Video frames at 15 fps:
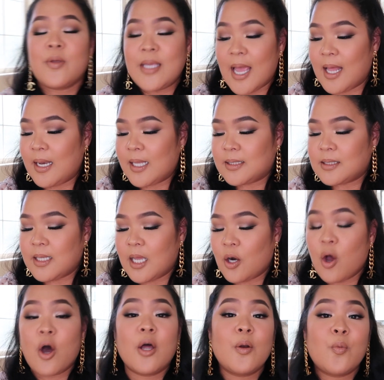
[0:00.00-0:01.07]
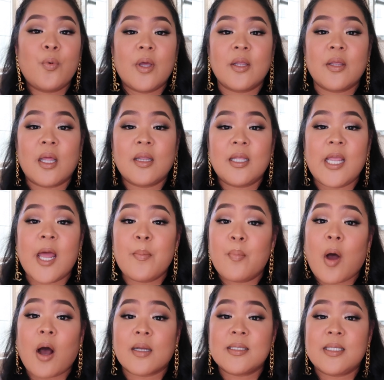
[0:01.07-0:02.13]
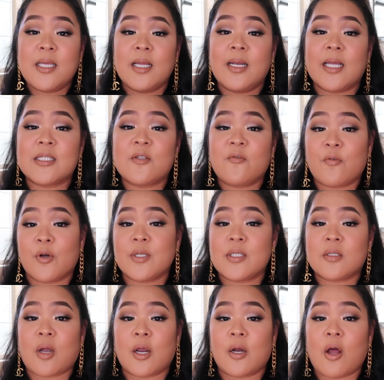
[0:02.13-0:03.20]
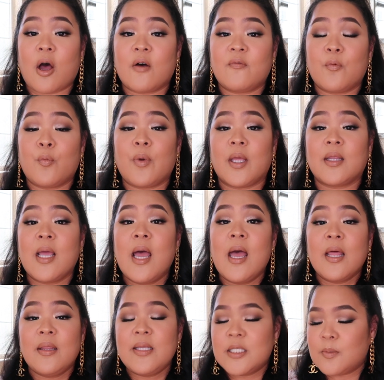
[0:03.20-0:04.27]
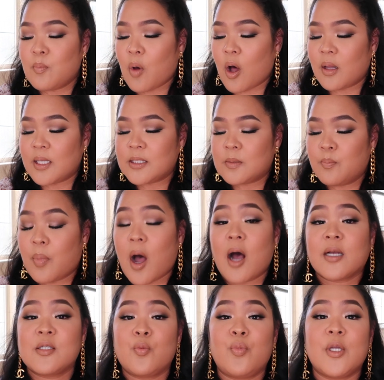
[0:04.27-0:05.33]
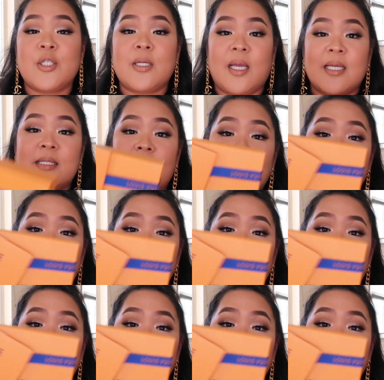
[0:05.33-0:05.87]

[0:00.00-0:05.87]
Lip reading: yeah, let's get on with the unboxing. Let's first start off with the smallest box, which is